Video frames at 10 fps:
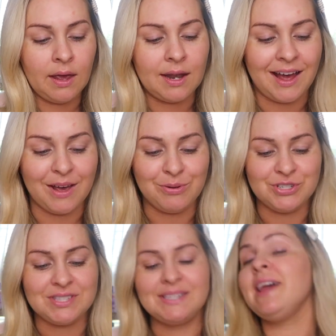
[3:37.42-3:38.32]
And I will
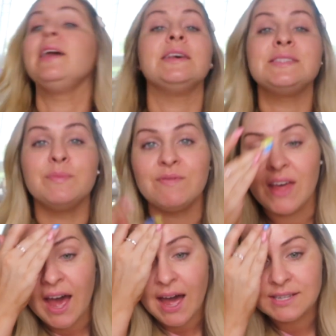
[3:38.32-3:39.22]
just take some of
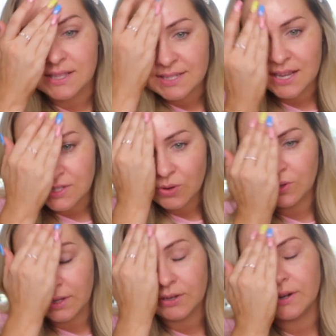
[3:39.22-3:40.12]
that. This has no
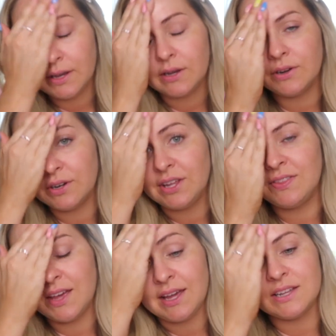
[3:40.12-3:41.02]
glitter in it or
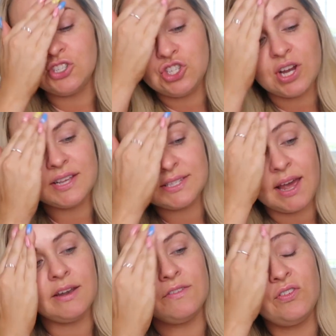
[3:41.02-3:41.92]
anything. It's just
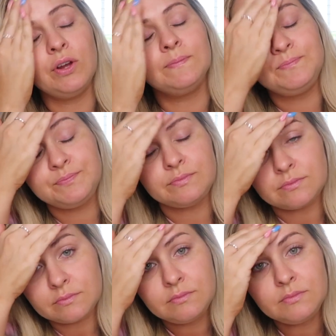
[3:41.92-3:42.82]
kind of
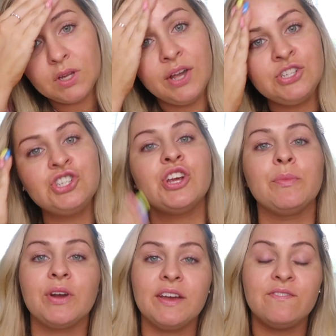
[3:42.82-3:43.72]
a
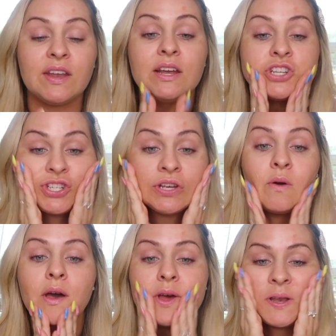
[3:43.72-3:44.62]
shimmery finish
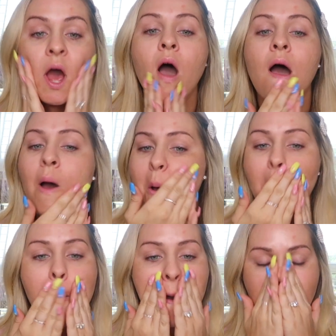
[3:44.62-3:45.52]
to it
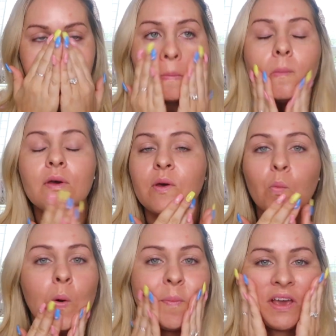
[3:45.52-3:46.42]
that
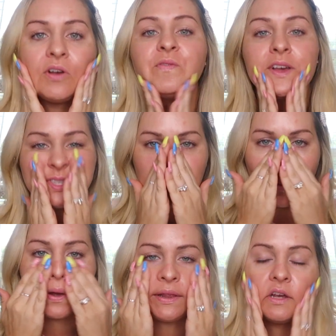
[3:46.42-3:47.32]
won't make your face look
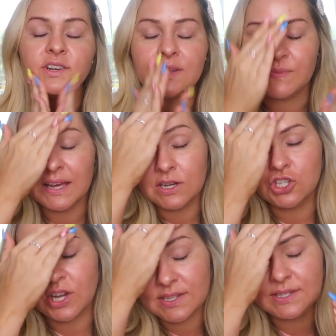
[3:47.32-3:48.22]
oily or something. It
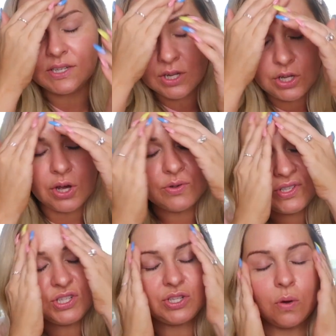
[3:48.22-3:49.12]
just
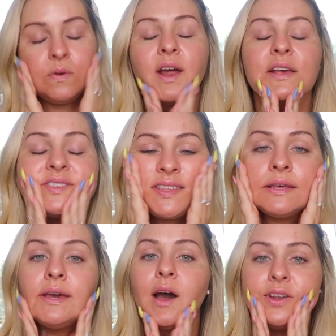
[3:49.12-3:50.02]
goes so
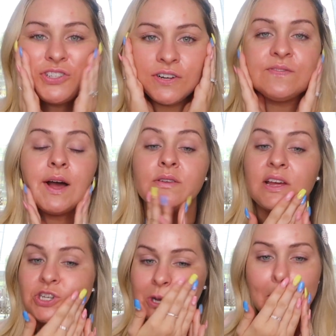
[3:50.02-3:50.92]
nicely under
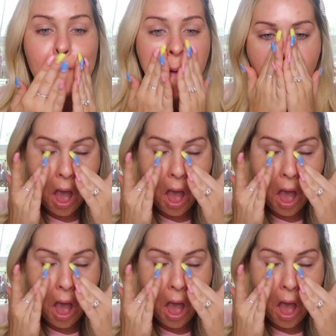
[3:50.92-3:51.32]
foundation.